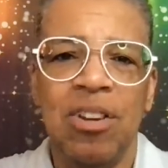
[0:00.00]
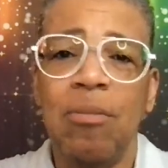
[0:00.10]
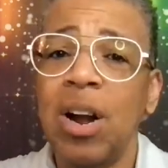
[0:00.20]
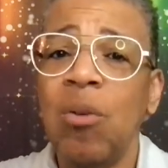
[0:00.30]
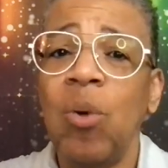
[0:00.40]
No
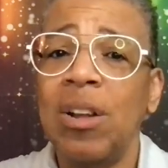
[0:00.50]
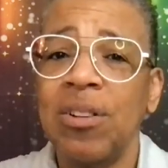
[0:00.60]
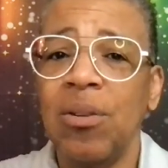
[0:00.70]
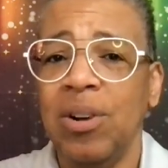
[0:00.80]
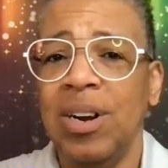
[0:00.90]
matter what's
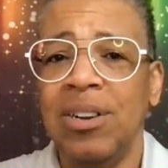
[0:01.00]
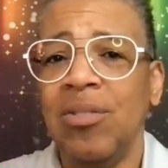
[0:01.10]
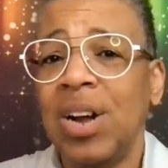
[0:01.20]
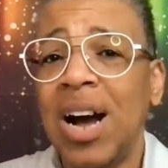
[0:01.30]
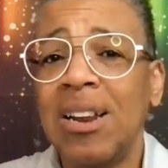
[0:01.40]
going on,
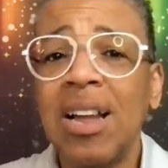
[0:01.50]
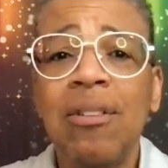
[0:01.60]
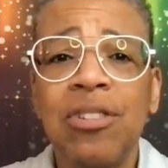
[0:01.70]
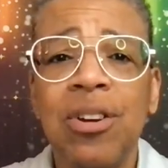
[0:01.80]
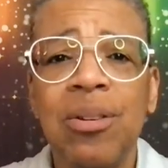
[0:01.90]
know God
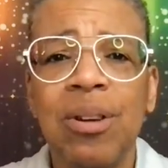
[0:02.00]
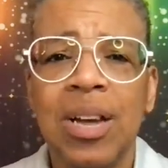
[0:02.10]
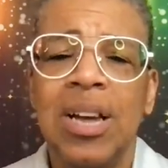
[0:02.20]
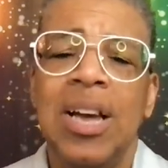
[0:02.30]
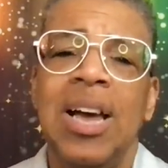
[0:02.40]
loves you
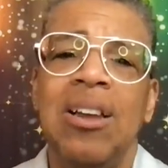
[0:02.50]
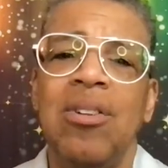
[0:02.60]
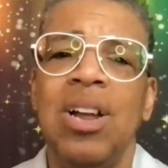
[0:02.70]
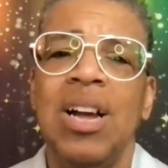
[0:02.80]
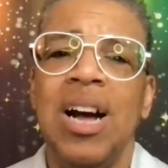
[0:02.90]
and
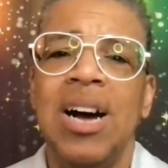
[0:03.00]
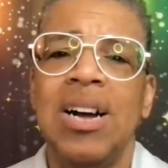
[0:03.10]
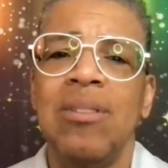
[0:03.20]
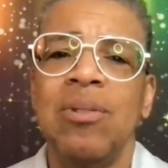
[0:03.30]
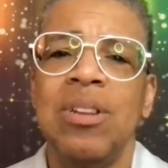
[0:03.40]
know that
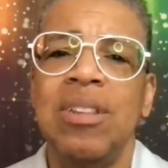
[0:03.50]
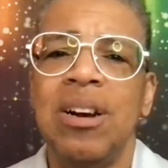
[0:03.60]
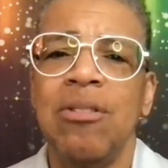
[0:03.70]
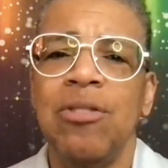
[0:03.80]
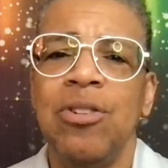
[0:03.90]
God is
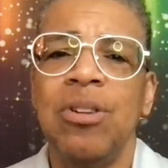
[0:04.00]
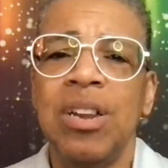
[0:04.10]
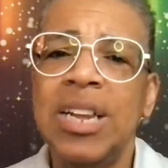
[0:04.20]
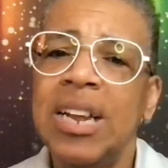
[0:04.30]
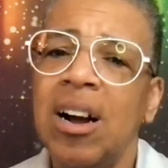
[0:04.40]
there for you
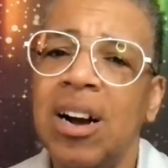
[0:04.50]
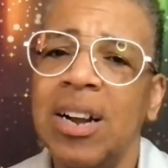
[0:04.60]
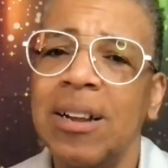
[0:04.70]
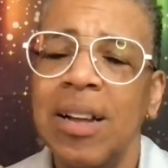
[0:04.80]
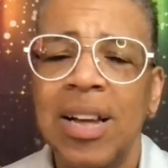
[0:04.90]
to lean
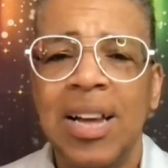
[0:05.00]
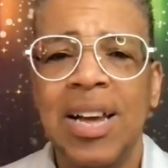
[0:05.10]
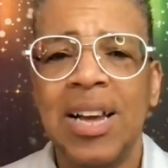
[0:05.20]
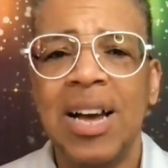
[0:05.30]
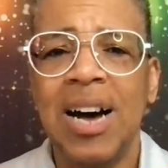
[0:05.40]
on
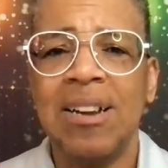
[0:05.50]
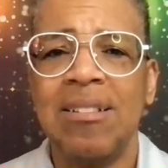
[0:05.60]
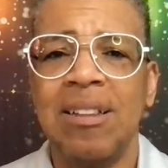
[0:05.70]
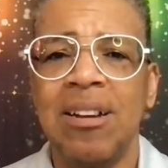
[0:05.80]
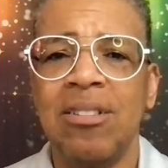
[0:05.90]
and God
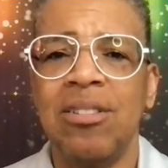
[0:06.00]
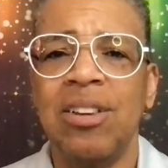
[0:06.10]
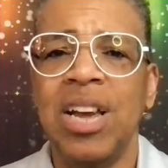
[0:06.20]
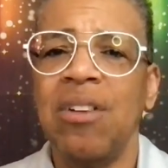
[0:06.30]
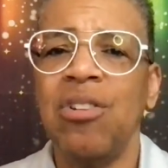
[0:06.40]
is there to
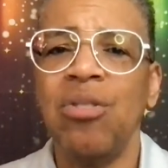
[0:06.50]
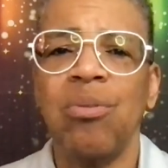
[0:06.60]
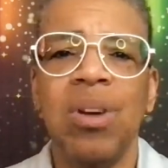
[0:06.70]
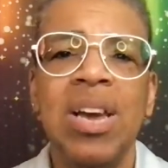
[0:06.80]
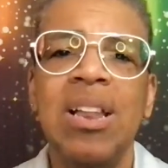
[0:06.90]
carry you
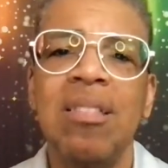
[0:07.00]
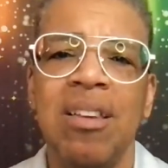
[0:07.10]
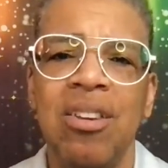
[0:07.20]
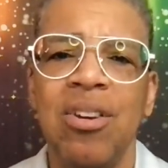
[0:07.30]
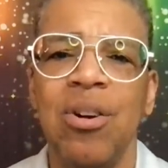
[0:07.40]
through
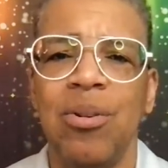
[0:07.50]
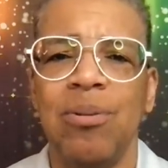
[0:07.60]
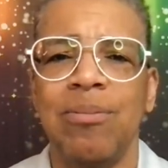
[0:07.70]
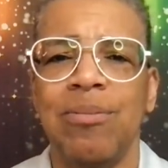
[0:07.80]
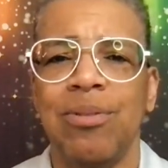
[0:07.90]
anything you go
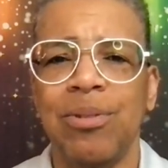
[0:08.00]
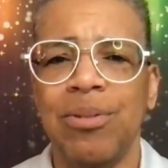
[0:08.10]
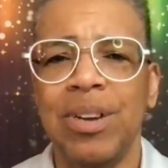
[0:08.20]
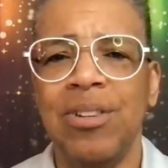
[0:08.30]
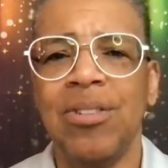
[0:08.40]
through
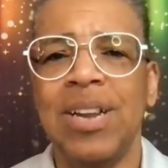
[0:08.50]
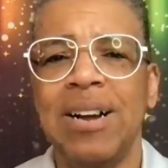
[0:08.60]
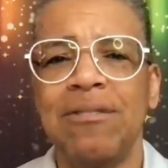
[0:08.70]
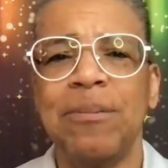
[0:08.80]
in your life.